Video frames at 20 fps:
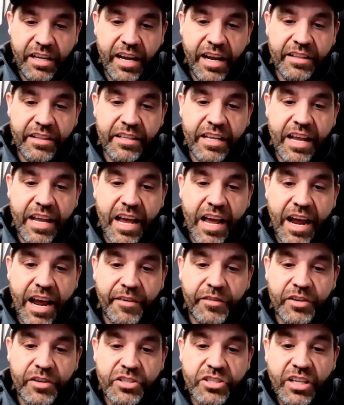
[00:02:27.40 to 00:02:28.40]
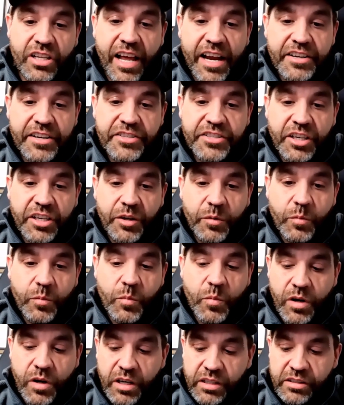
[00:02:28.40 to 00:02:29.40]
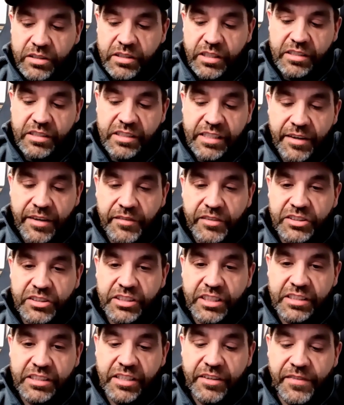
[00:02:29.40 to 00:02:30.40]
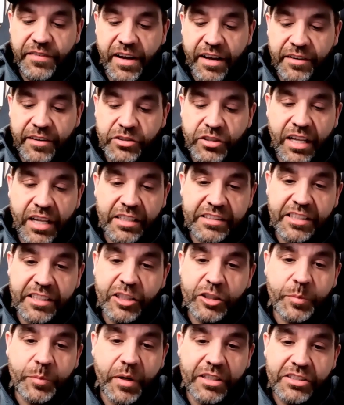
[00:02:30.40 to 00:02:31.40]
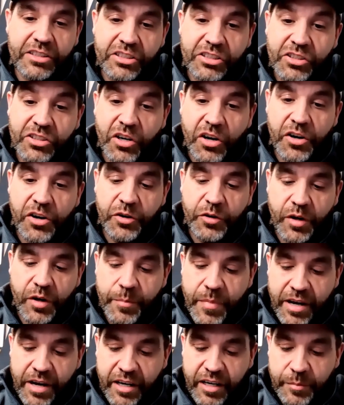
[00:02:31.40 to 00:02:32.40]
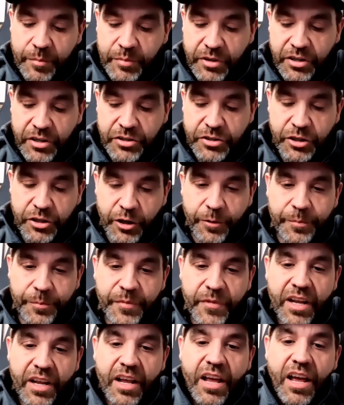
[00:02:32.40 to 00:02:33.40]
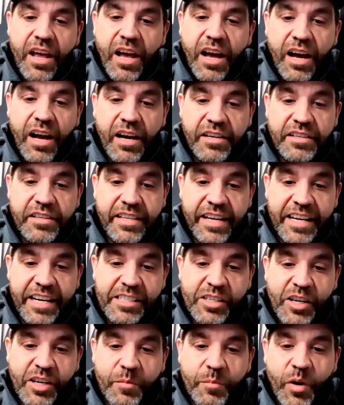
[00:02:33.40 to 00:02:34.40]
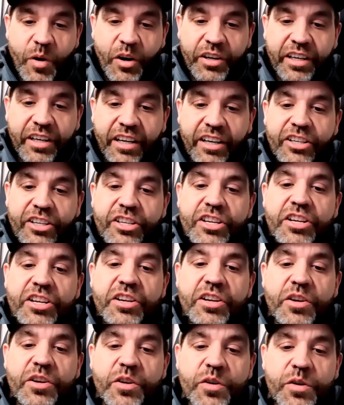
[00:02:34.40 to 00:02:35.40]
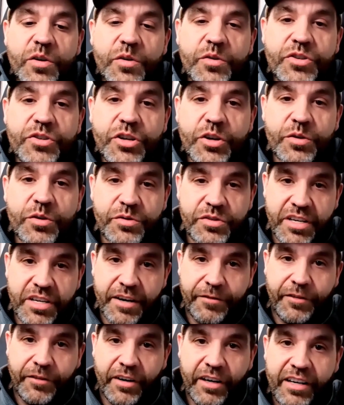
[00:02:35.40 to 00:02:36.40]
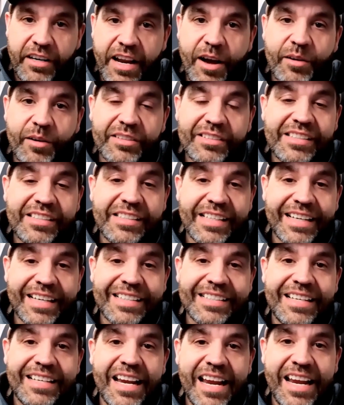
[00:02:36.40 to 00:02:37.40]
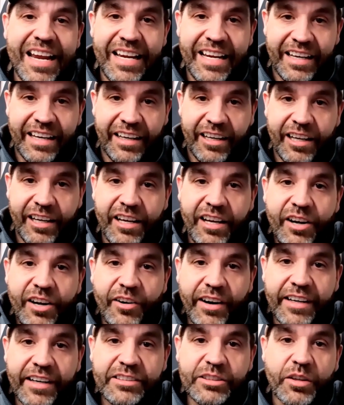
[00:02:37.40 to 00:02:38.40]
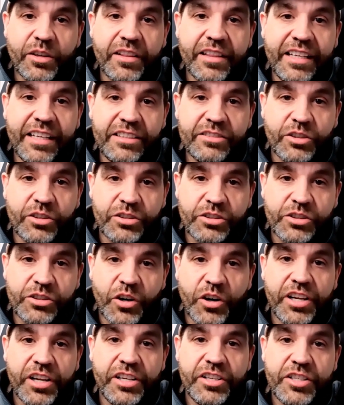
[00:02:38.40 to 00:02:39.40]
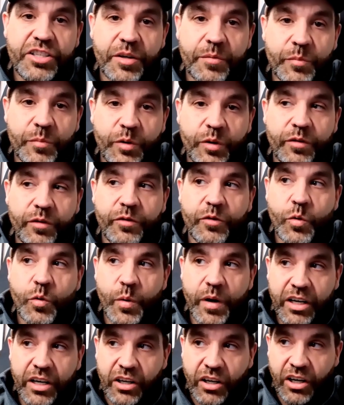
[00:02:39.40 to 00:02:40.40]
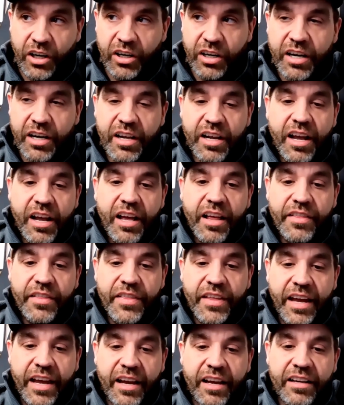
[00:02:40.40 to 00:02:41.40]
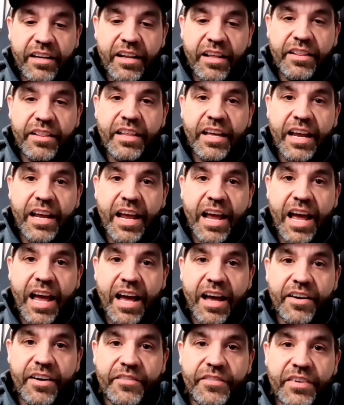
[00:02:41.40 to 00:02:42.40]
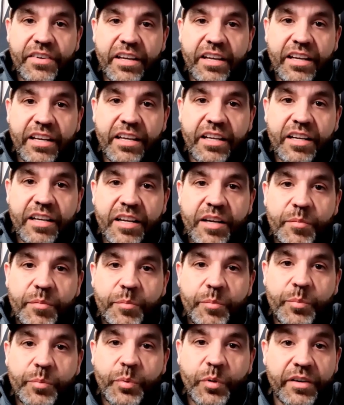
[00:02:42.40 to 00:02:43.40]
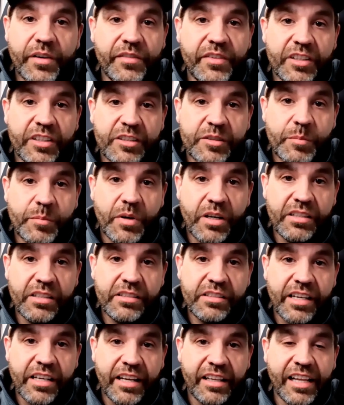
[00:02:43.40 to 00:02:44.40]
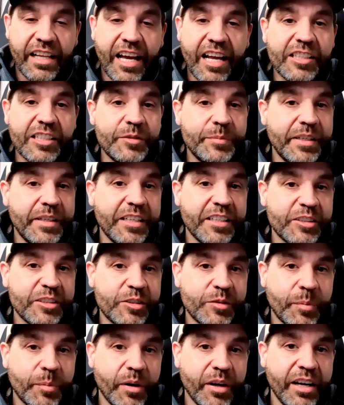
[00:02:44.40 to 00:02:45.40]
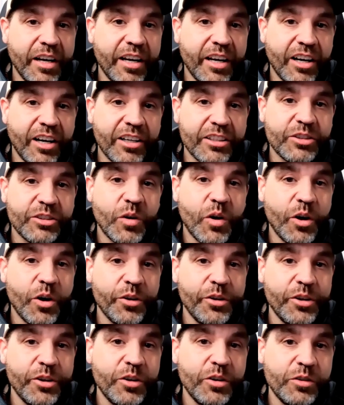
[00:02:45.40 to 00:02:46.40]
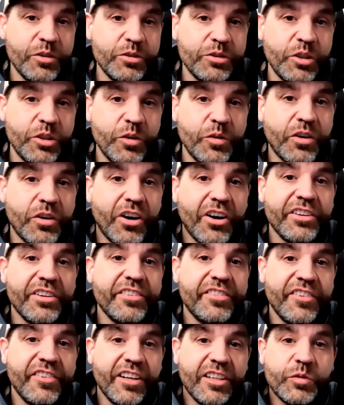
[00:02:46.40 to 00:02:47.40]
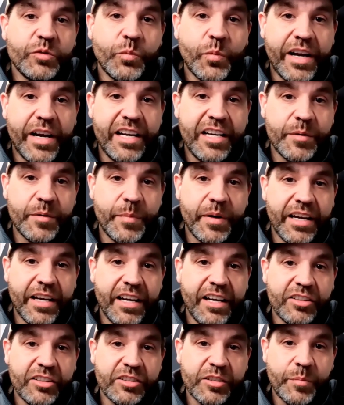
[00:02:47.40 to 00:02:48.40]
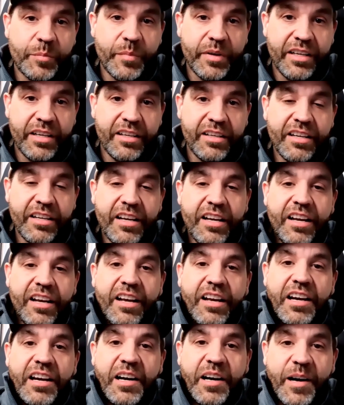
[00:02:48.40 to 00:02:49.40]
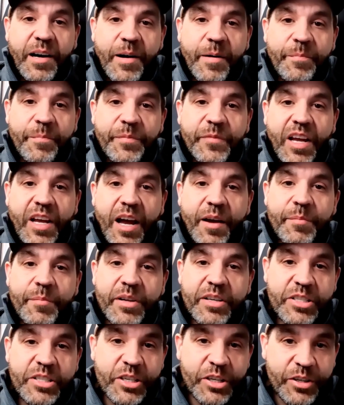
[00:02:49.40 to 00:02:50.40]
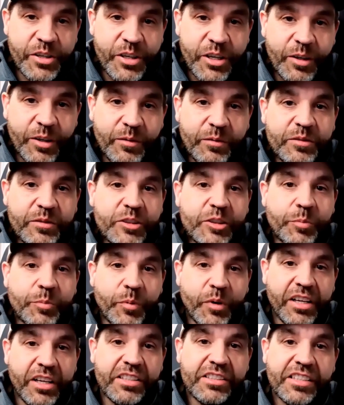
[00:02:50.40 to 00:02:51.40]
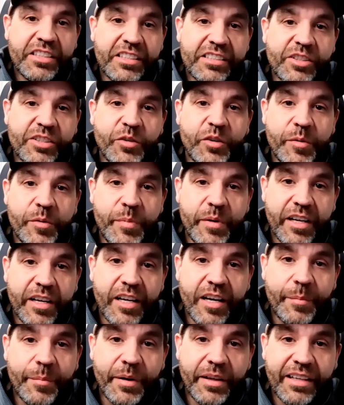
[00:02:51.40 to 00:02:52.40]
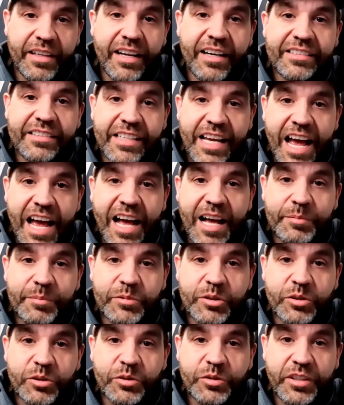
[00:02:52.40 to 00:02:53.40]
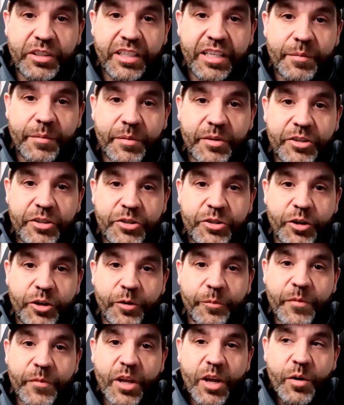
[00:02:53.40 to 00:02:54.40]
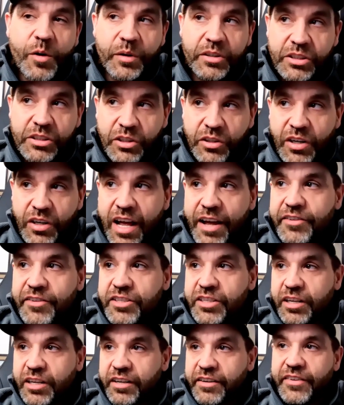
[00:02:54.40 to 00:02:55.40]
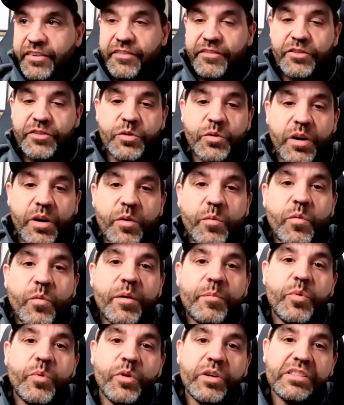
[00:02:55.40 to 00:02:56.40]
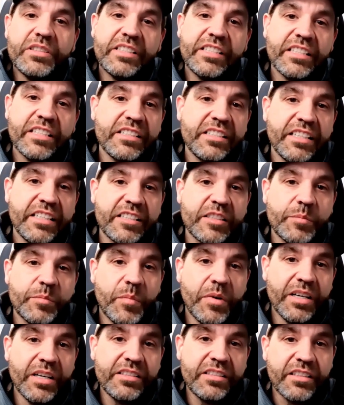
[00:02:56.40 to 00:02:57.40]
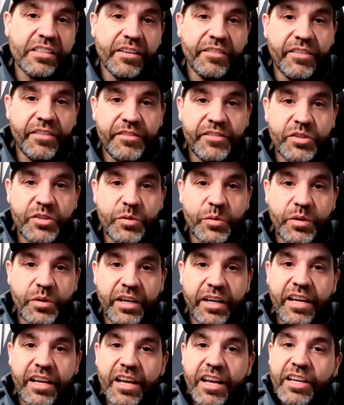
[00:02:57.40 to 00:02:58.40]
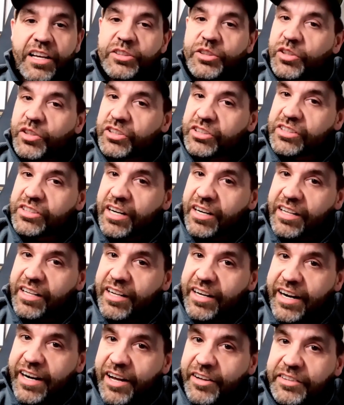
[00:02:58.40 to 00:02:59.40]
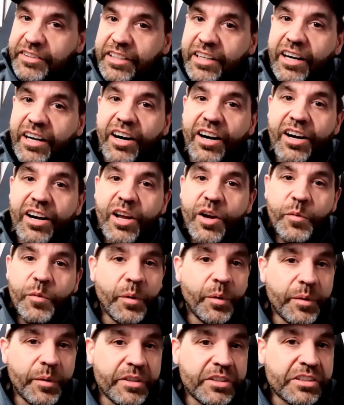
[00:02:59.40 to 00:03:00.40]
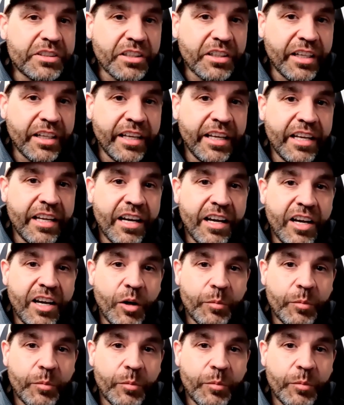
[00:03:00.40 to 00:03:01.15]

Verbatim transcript: and the average last year was 765 so that sales price is starting to creep back up there too uh, days on market huge huge different now it's 16 right? So things are starting to move quicker than they have in previous months, and that is because spring here. So all those you that are on the fence waiting to buy a house in Bend, um, I've been telling you, spring is, is going to pick up, and that is absolutely coming to true. We still don't have a ton of inventory 1.66 months of inventory, so there's not a lot out there. We recently uh,